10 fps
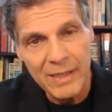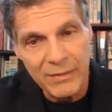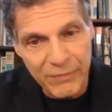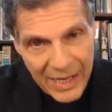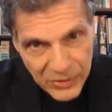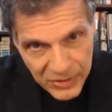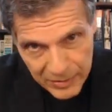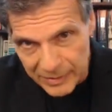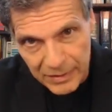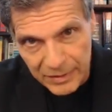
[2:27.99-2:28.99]

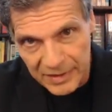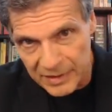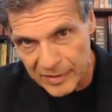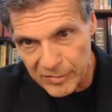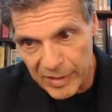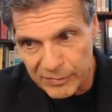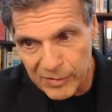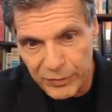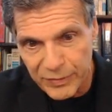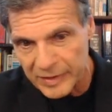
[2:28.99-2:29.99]
vascular endothelial-derived
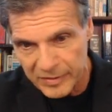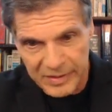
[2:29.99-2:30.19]
growth factor.